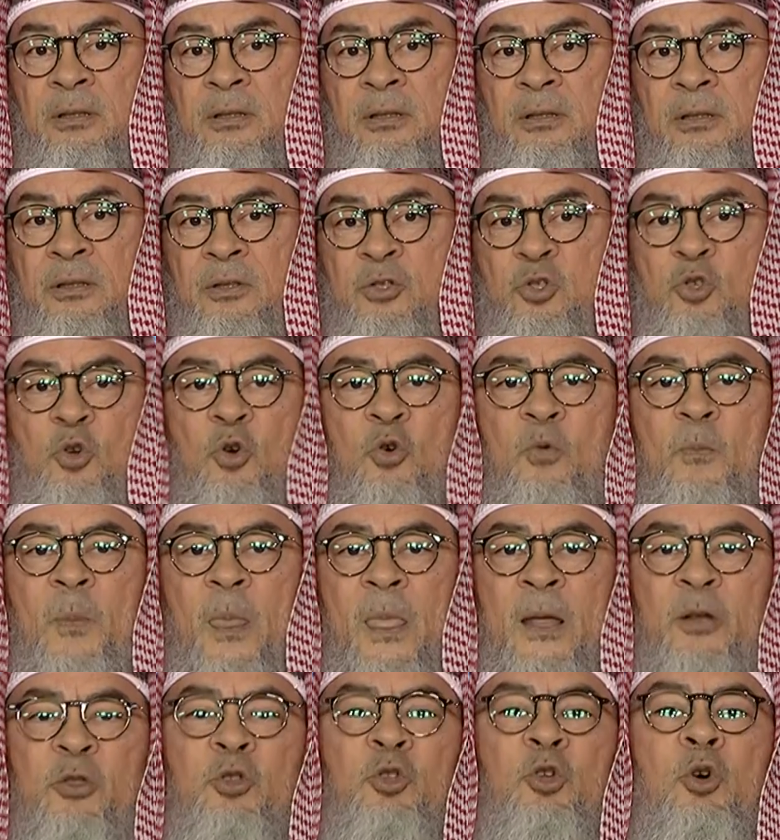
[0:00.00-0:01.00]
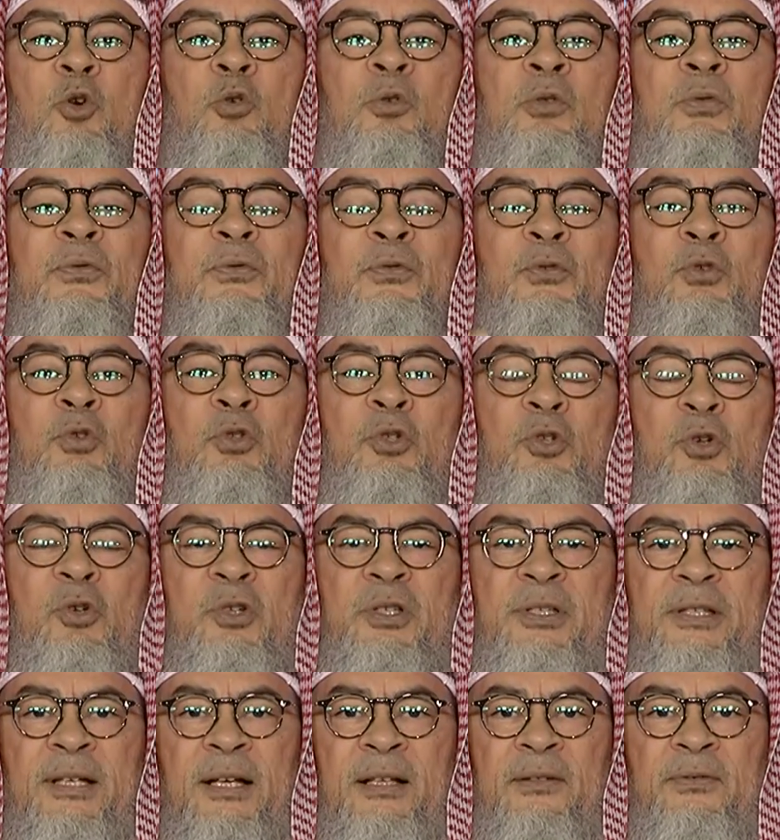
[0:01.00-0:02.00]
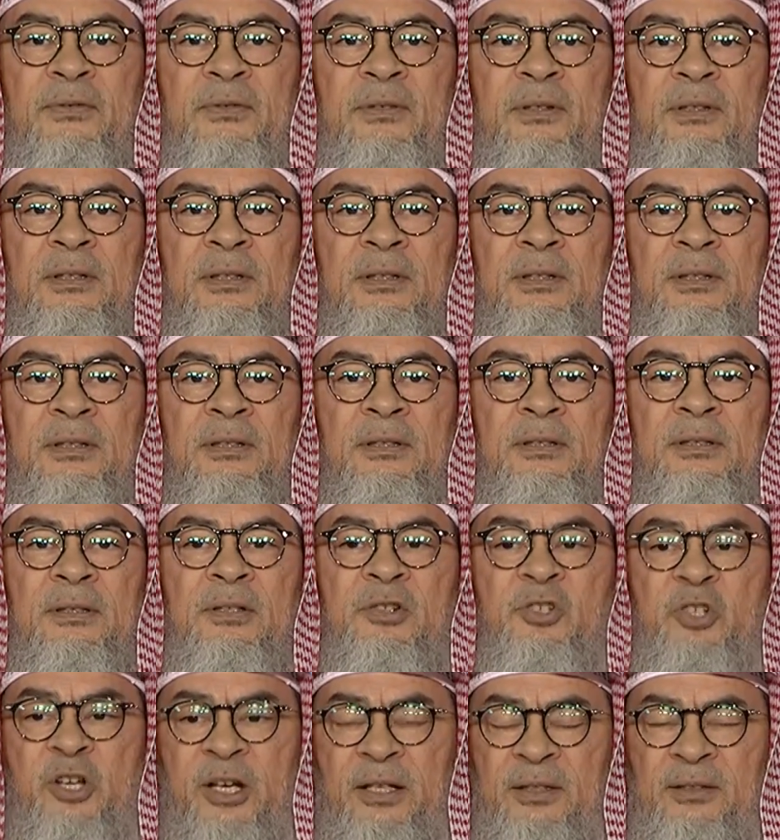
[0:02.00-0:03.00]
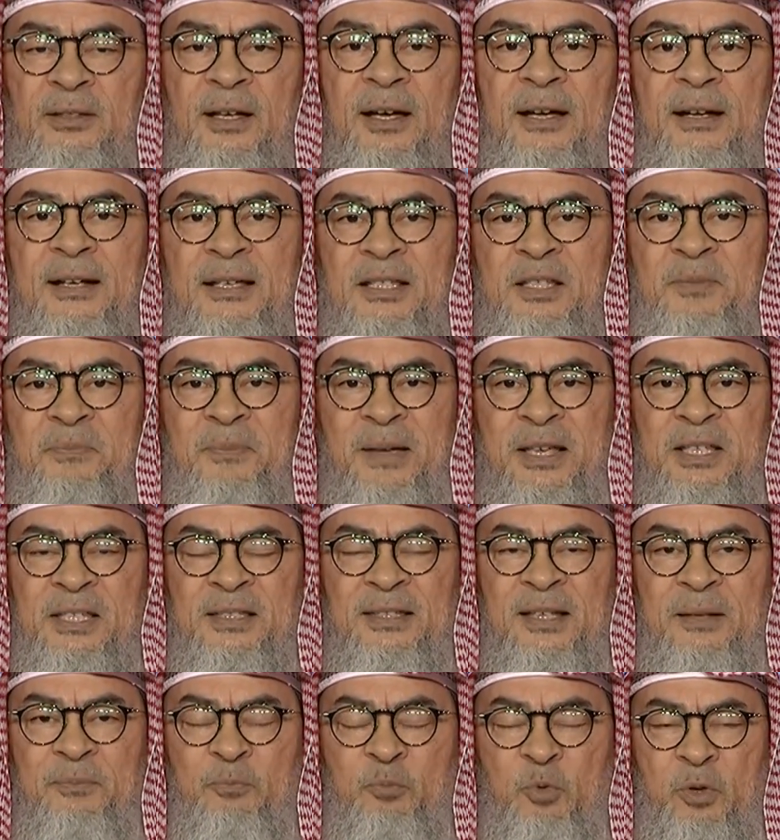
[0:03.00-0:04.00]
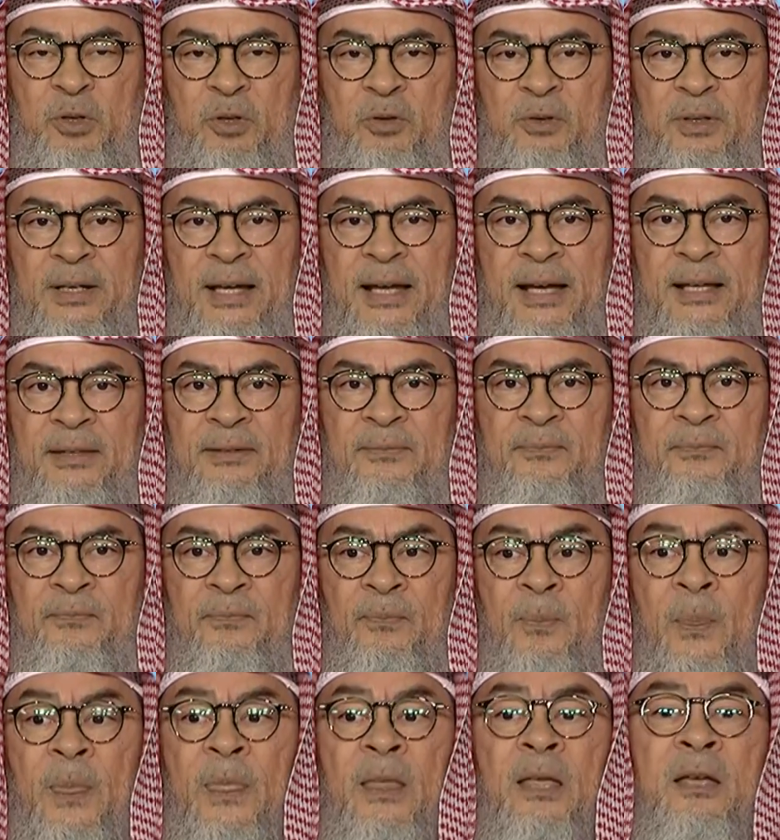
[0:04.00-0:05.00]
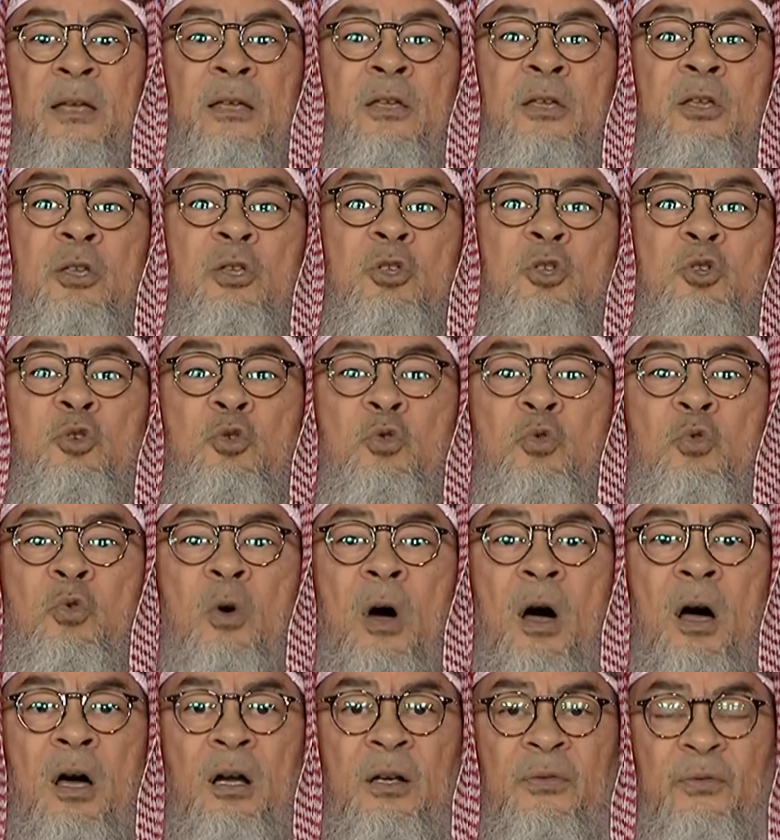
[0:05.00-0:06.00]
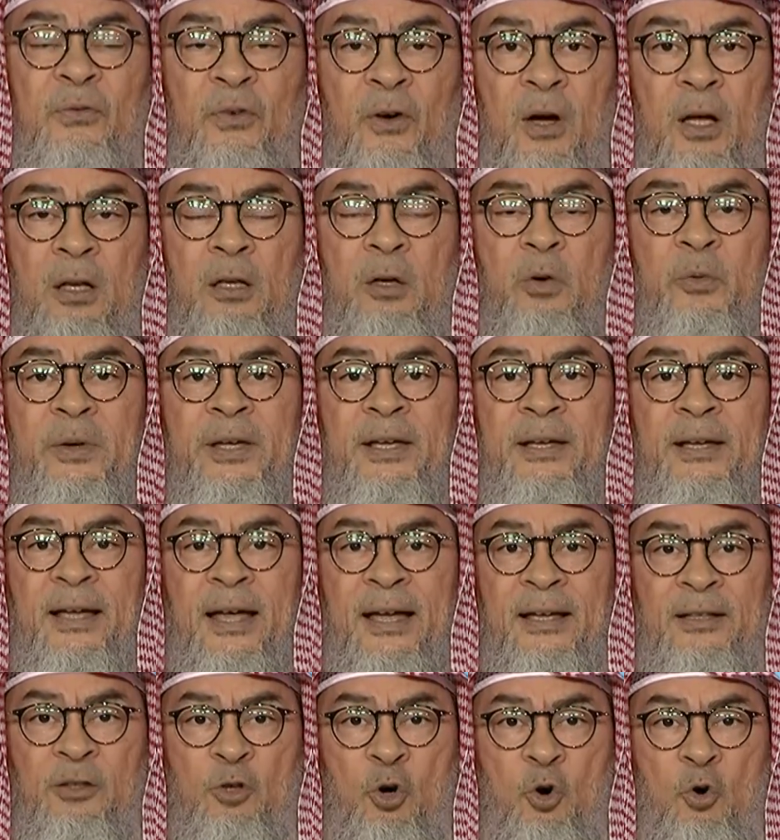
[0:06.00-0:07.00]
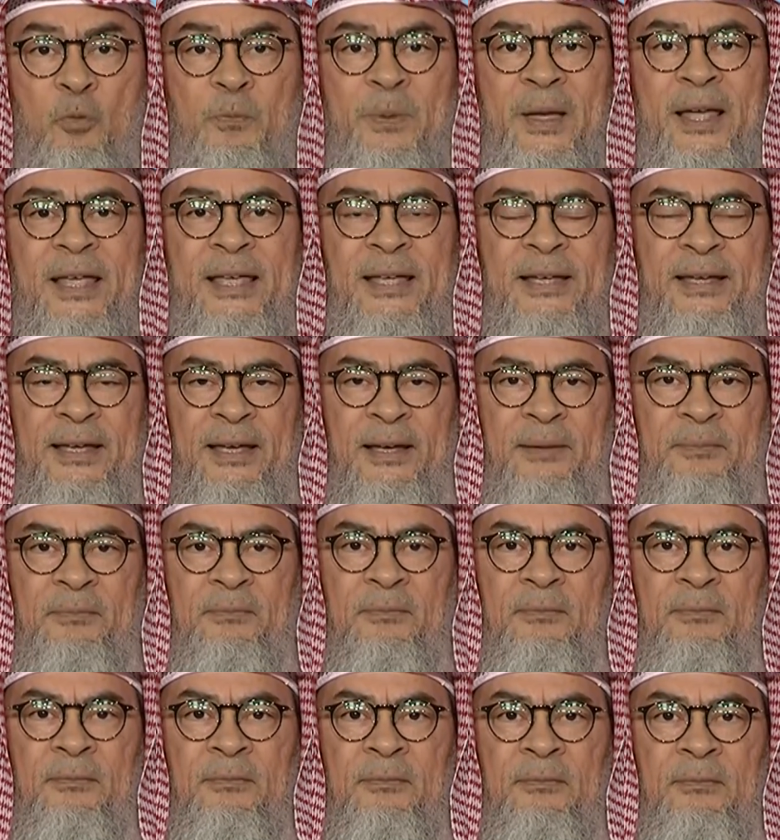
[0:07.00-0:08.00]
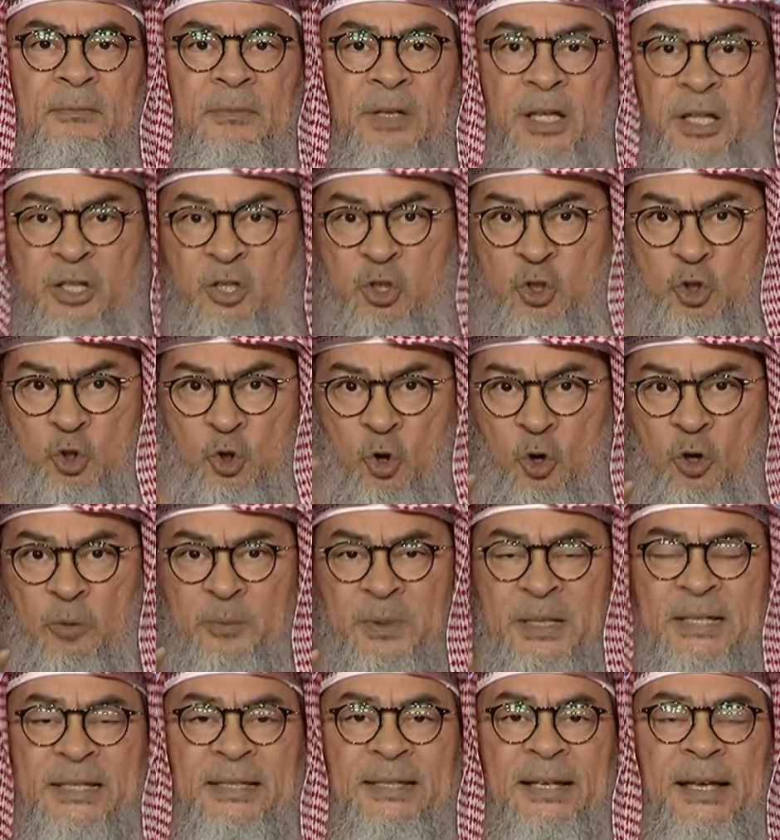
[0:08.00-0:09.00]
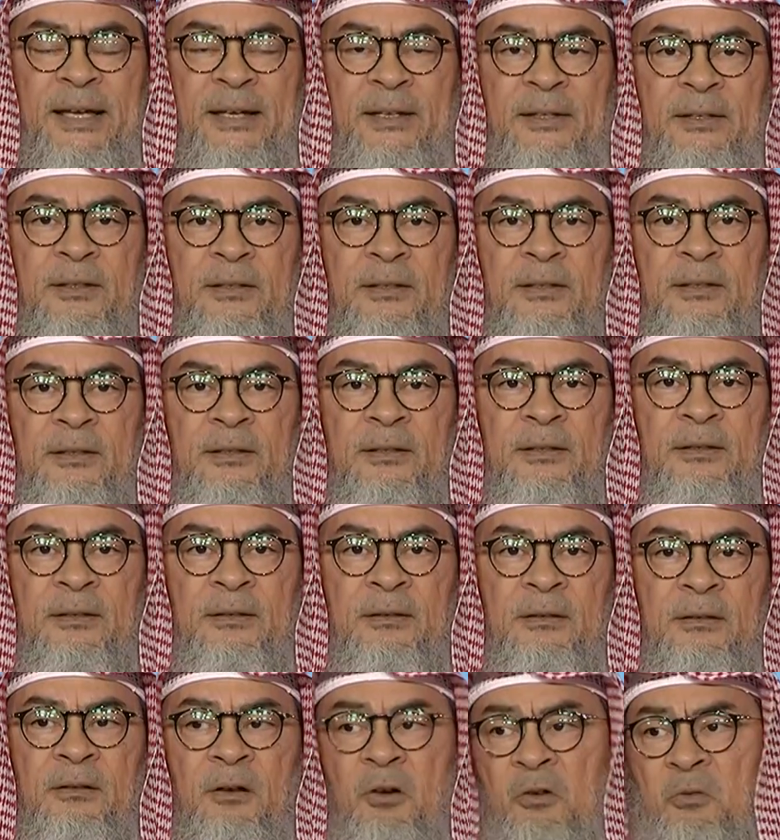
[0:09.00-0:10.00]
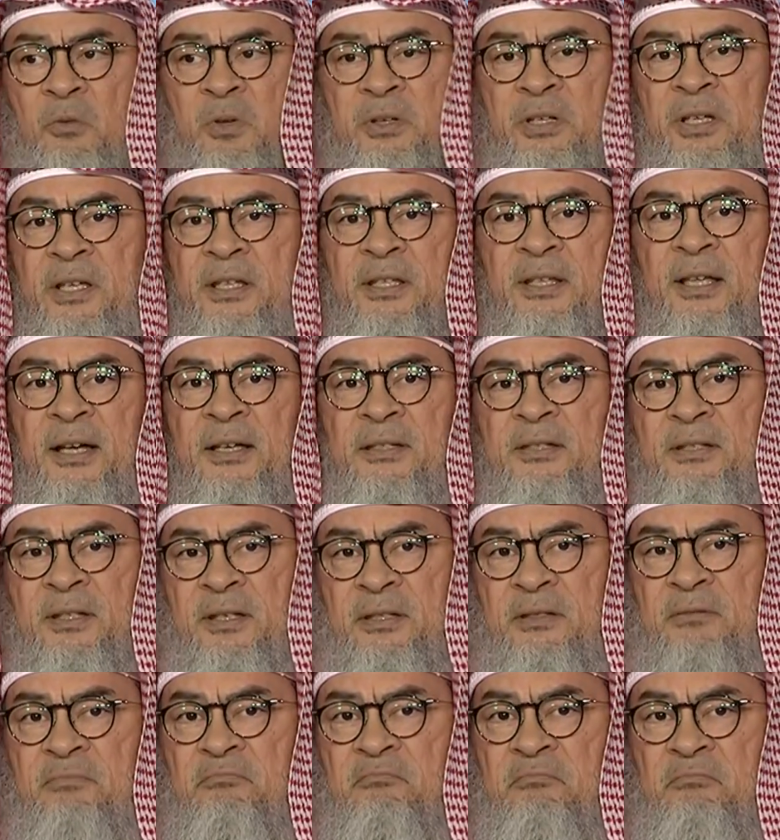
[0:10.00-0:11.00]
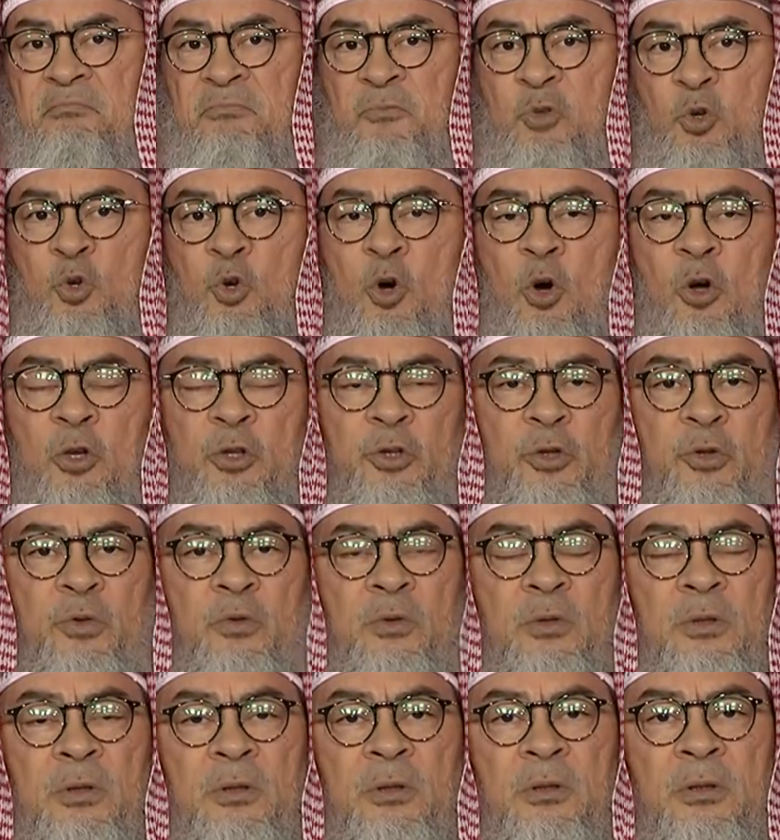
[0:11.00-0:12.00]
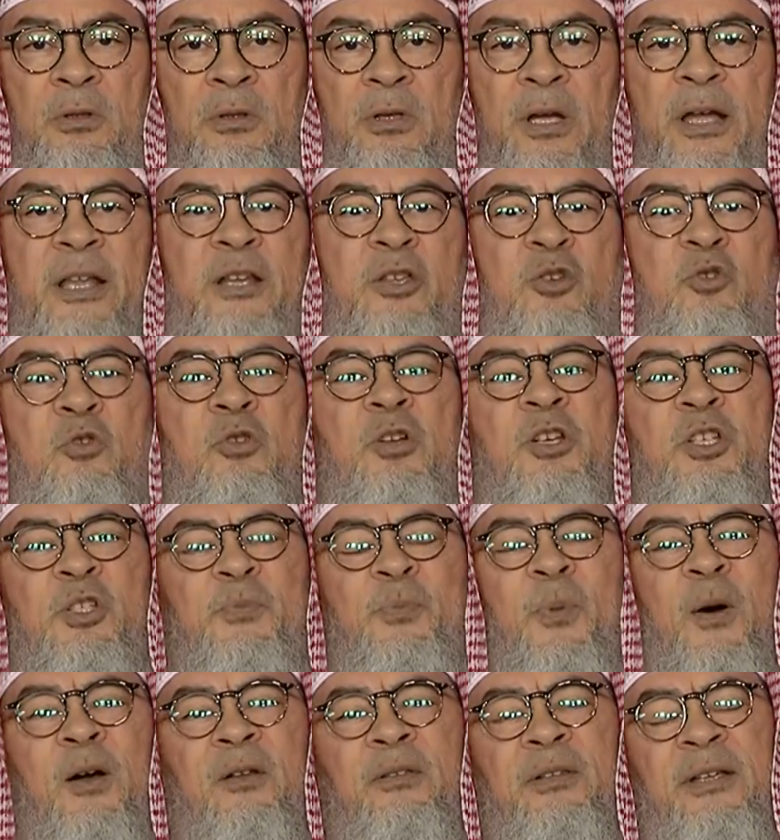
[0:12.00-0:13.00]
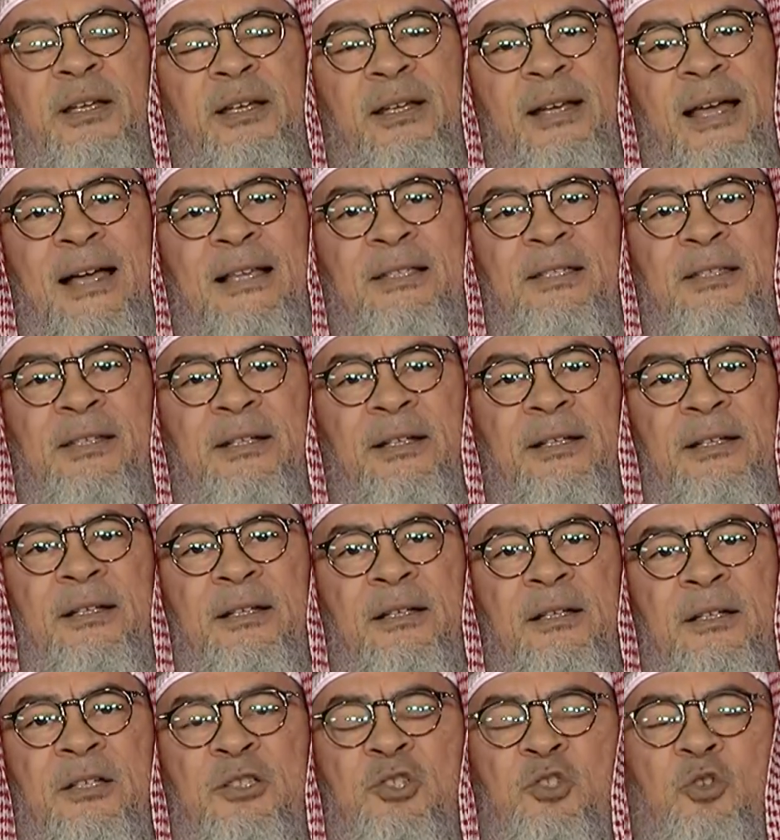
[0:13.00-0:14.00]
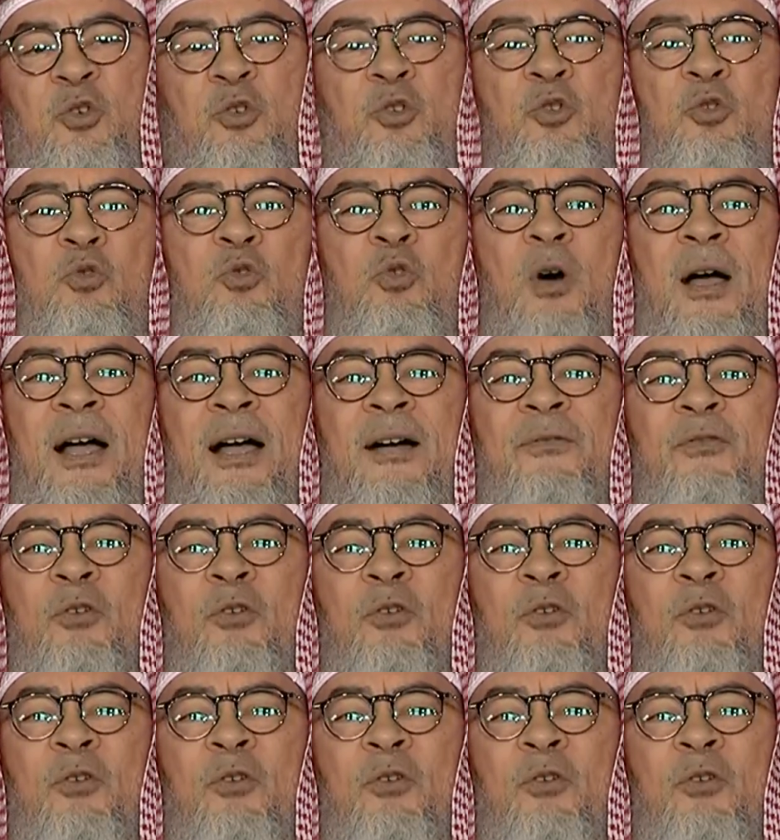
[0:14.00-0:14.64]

So don't fool yourself. Shaitan has messed up with your head. You are following and obeying him. It's your mistake. All what he does is to call you, and you're responding and answering. So you have